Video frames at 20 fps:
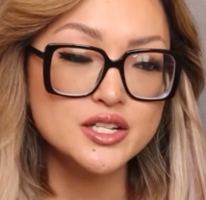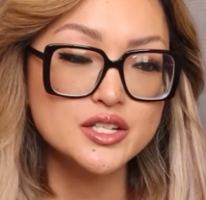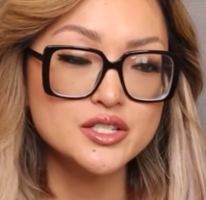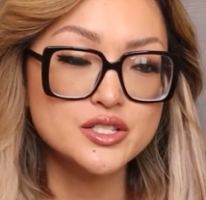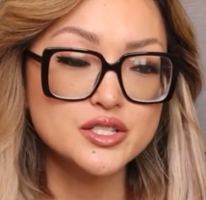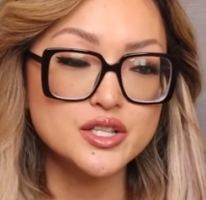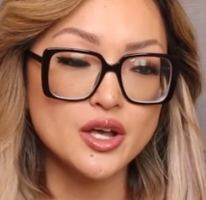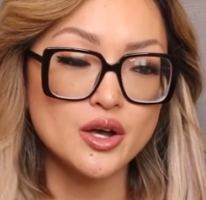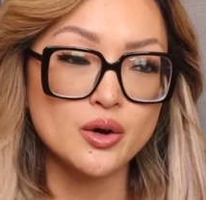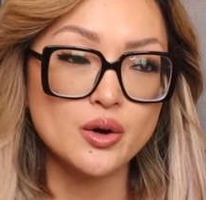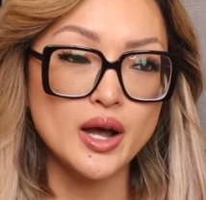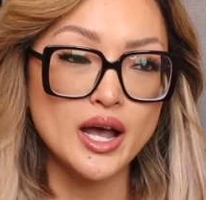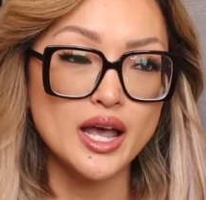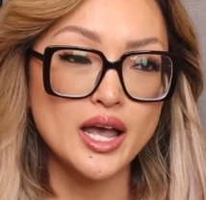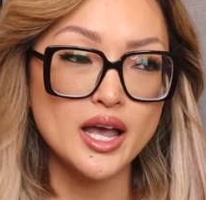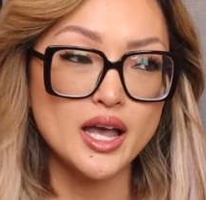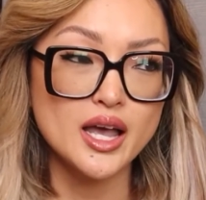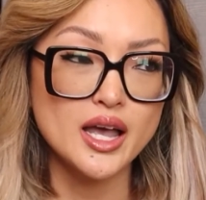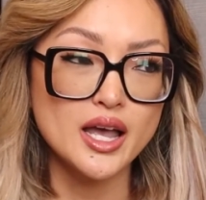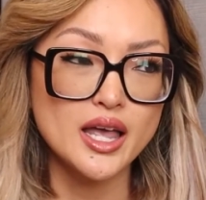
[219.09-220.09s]
So,
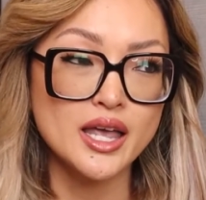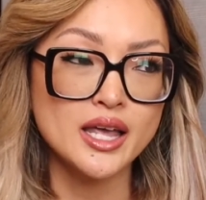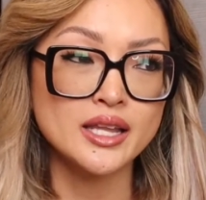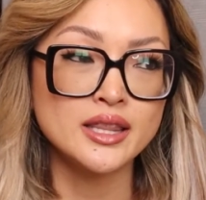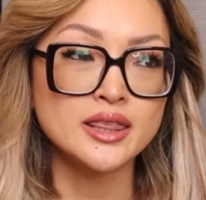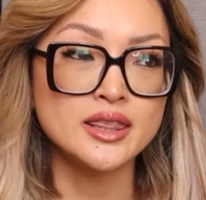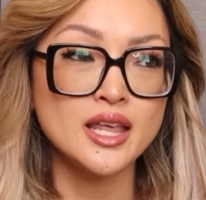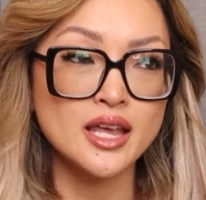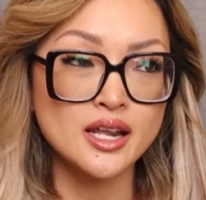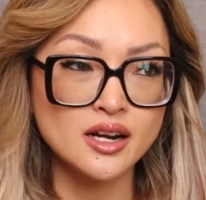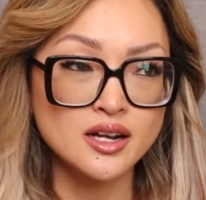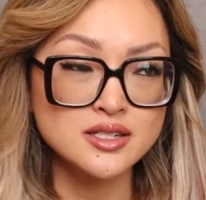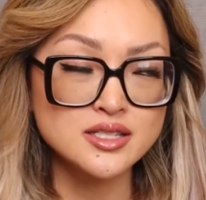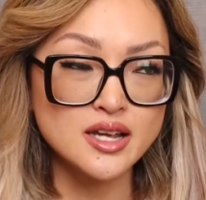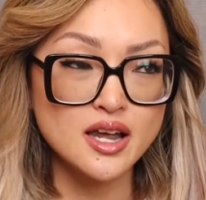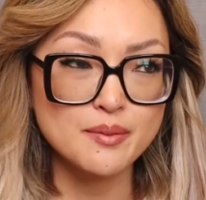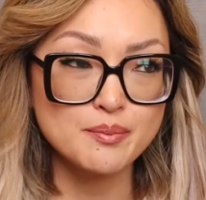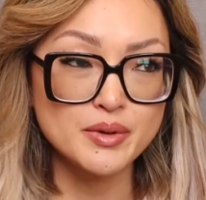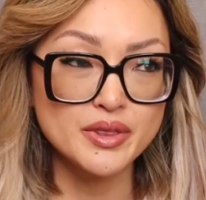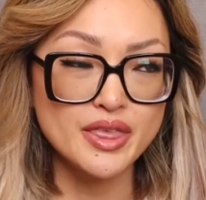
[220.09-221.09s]
and then on
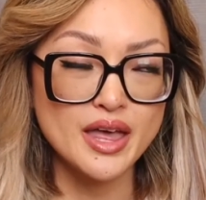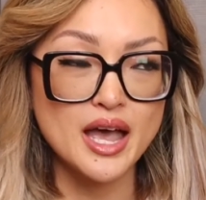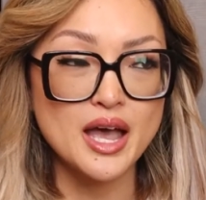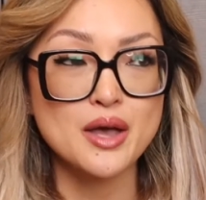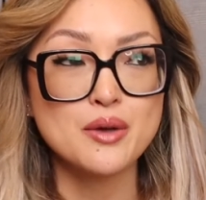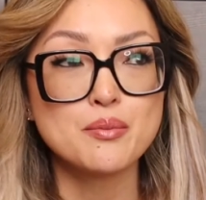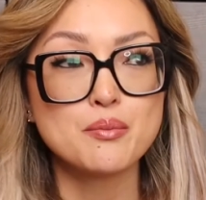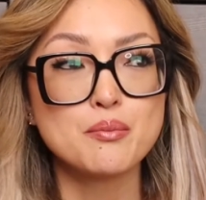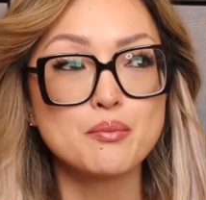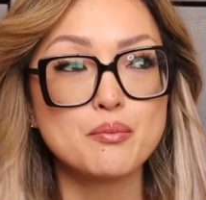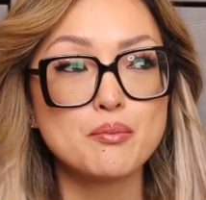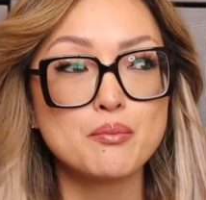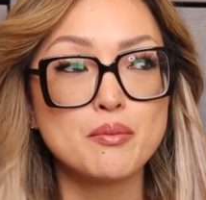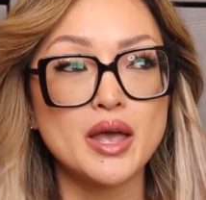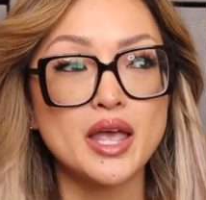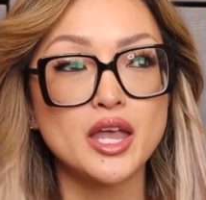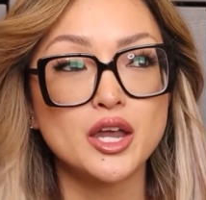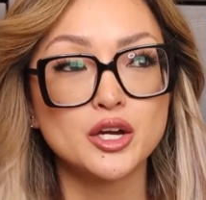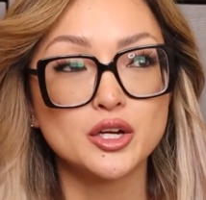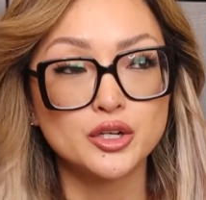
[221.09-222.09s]
top of that,
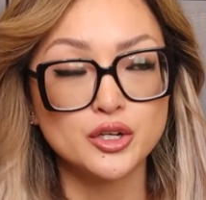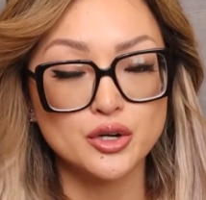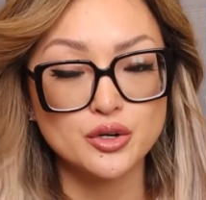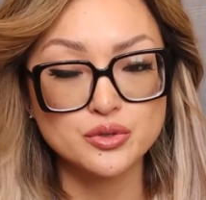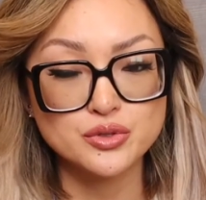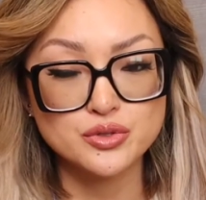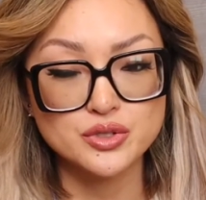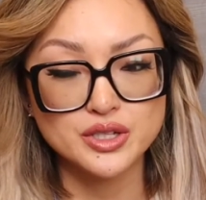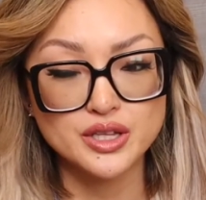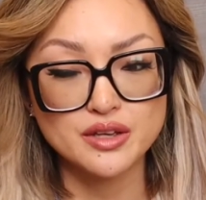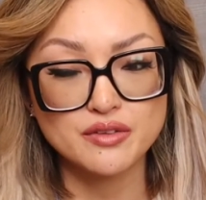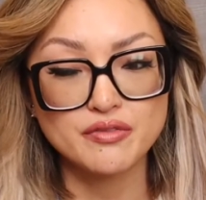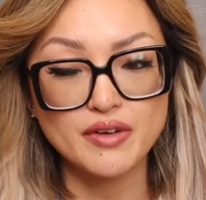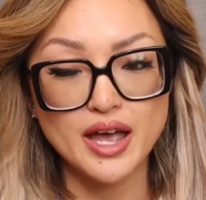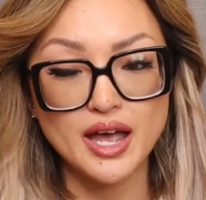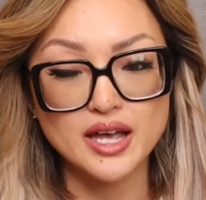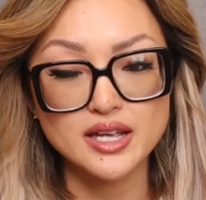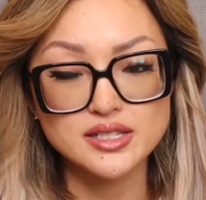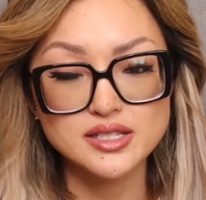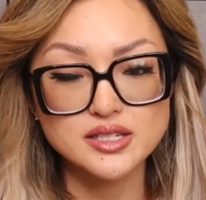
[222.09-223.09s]
my hair grows really
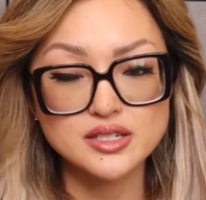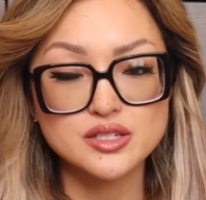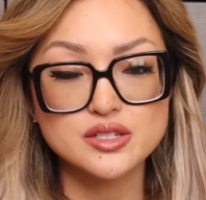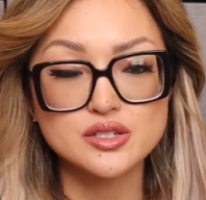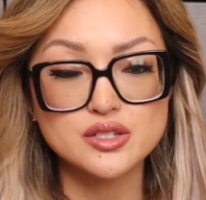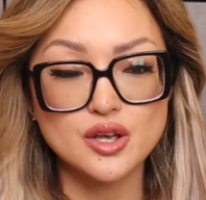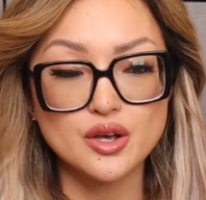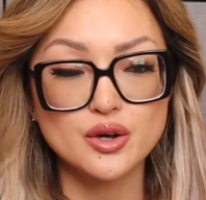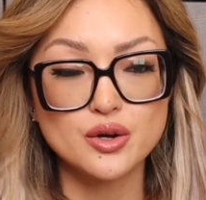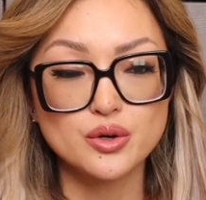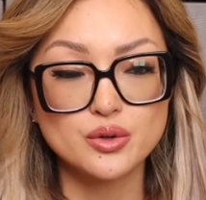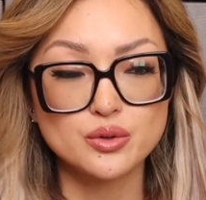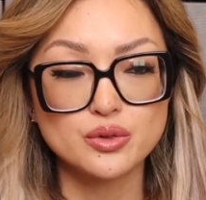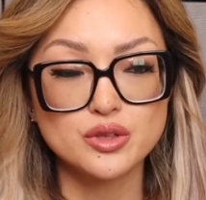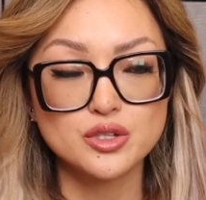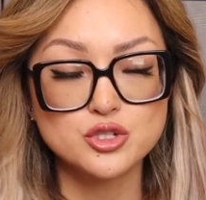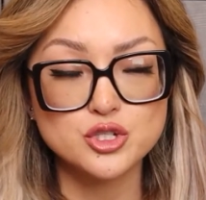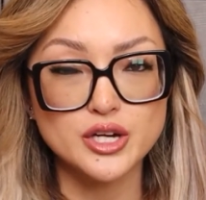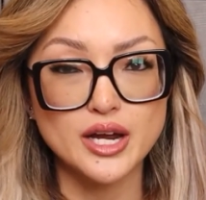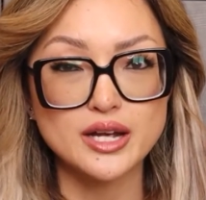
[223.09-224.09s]
fast, so
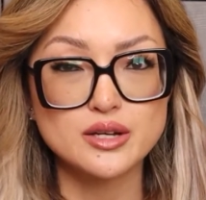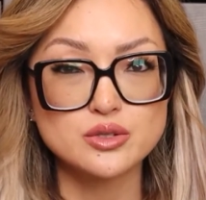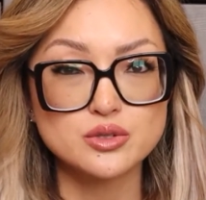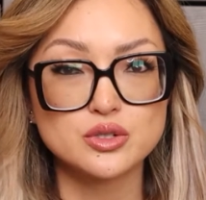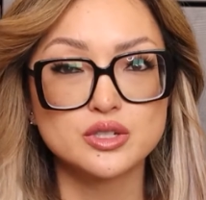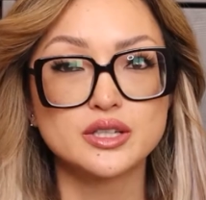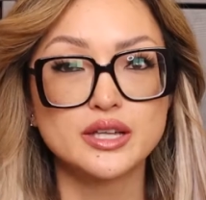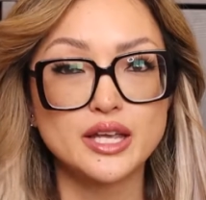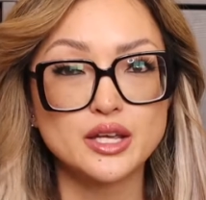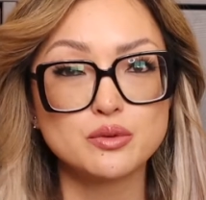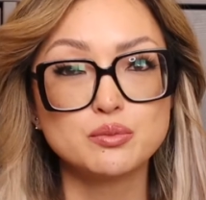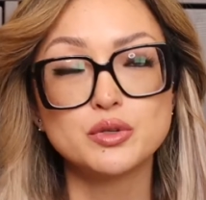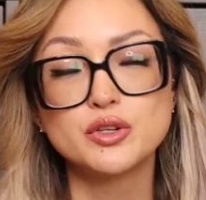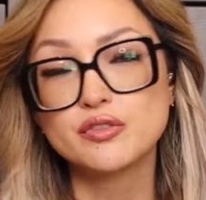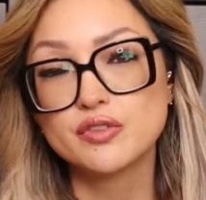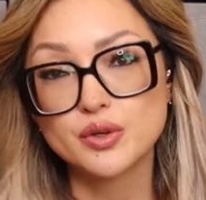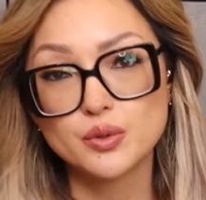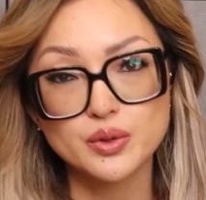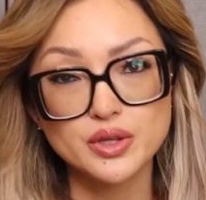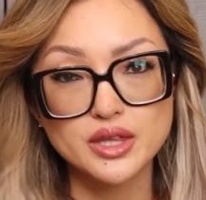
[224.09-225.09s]
the tracks were like
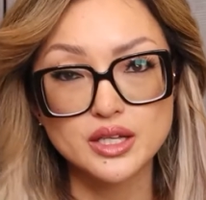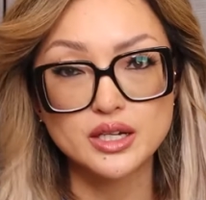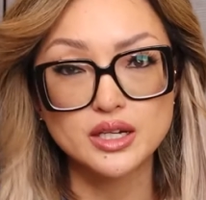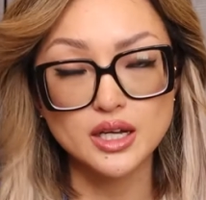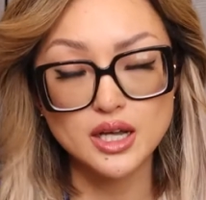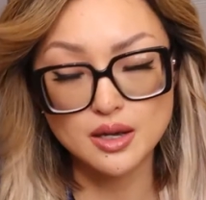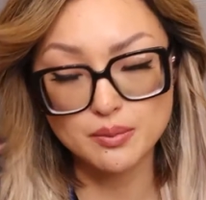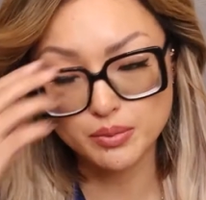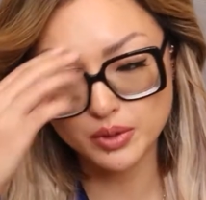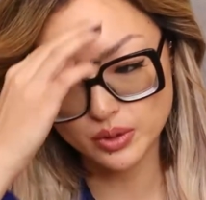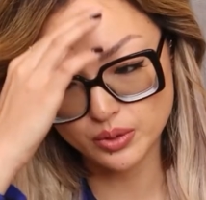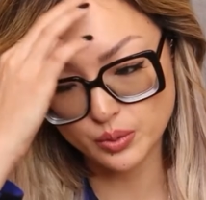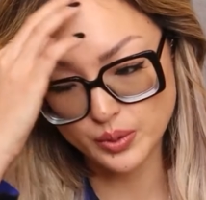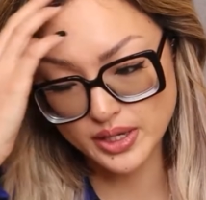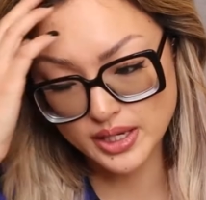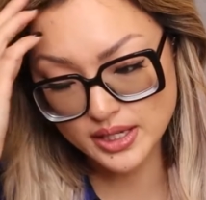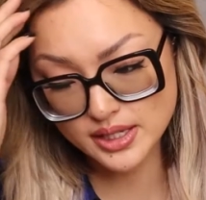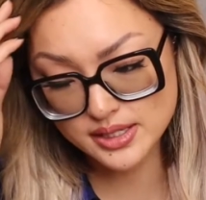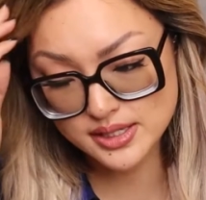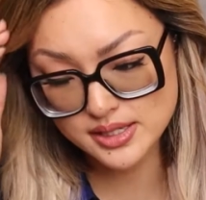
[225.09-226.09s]
moving within a couple of
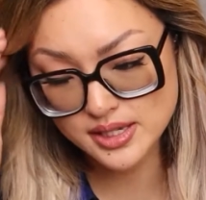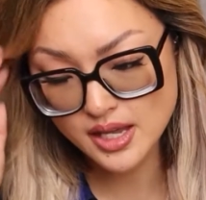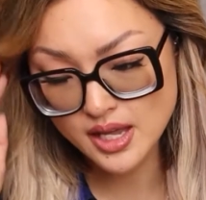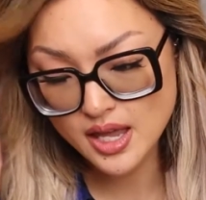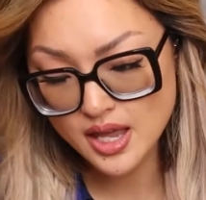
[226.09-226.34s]
weeks.